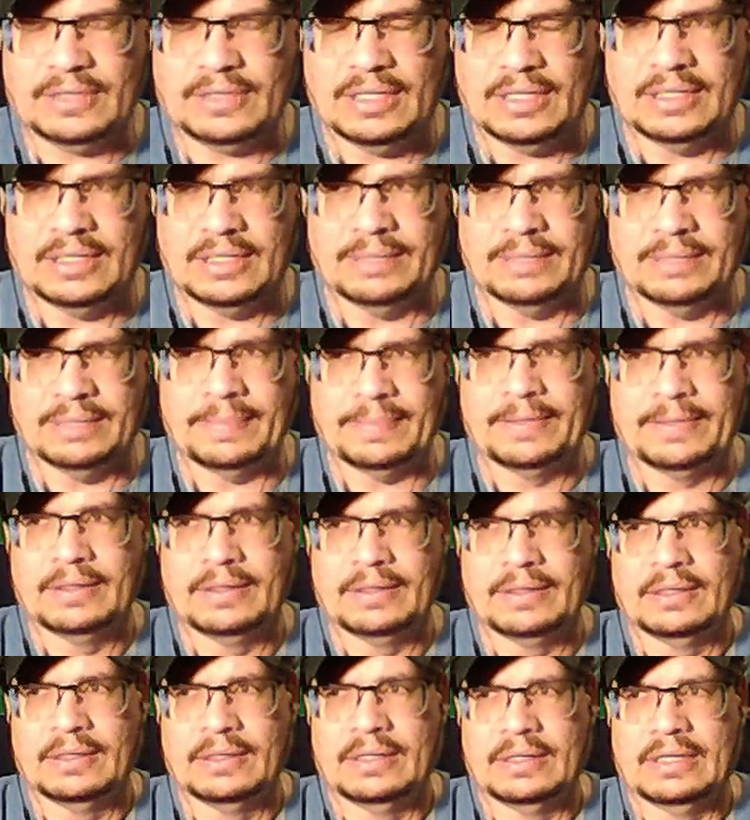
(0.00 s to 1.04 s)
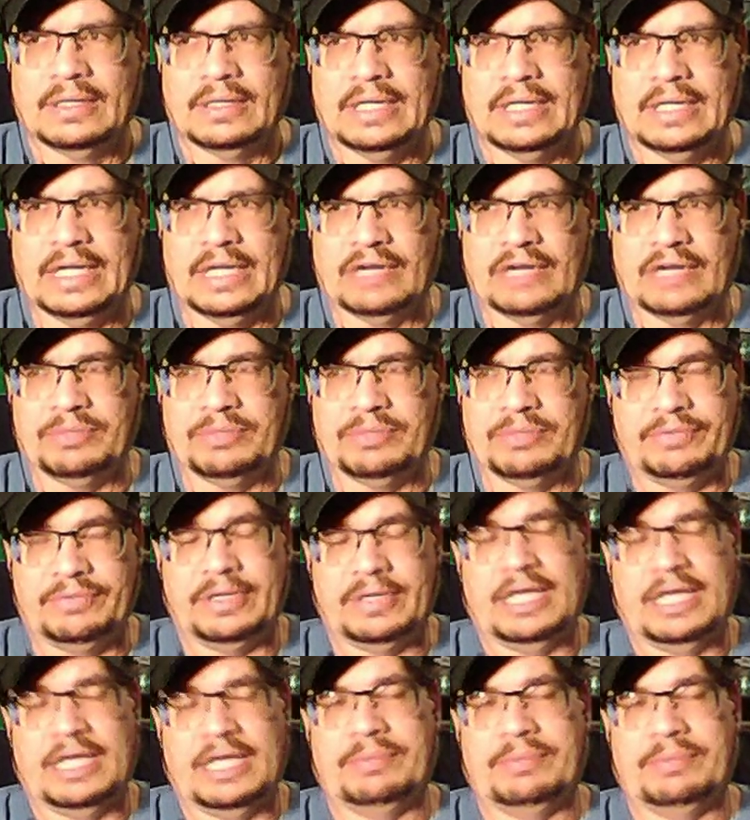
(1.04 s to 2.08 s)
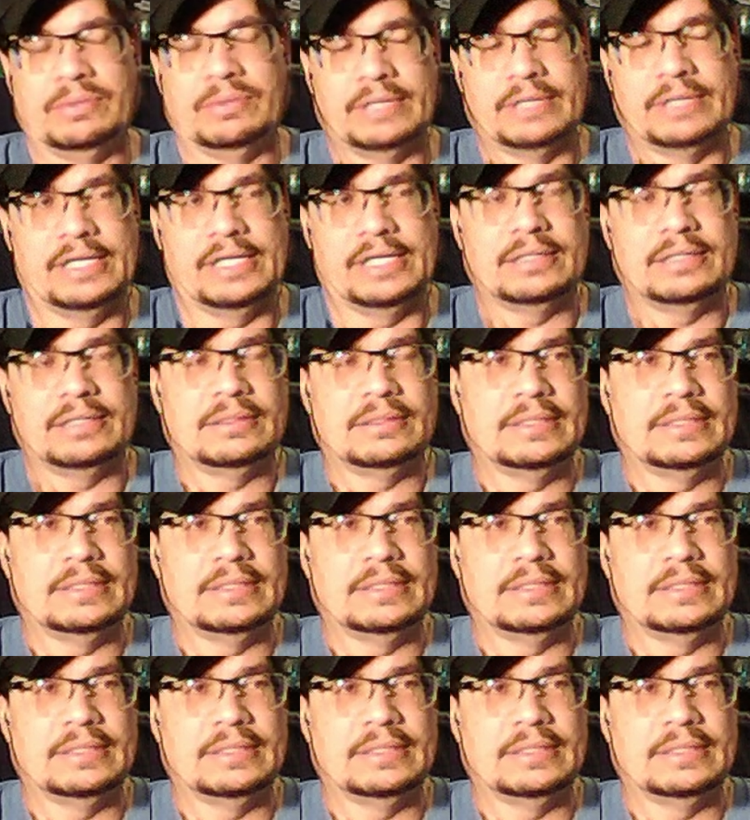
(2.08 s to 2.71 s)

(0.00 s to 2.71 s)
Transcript: And I've been very happy with that.